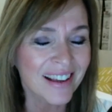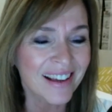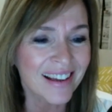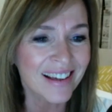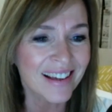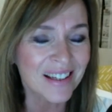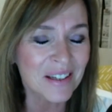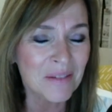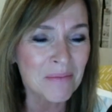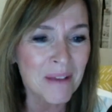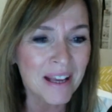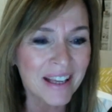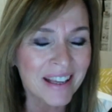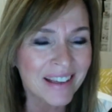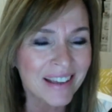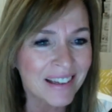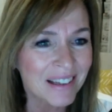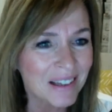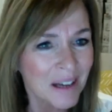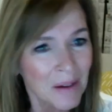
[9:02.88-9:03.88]
and
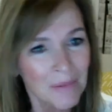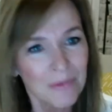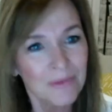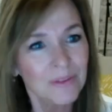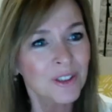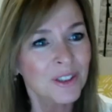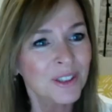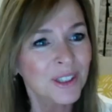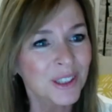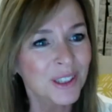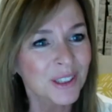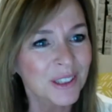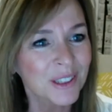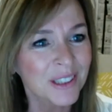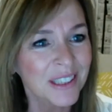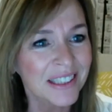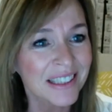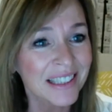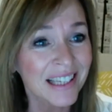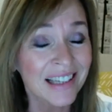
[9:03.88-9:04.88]
making it come full circle
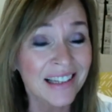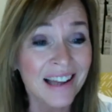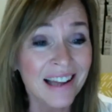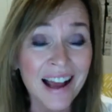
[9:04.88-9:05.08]
at the end.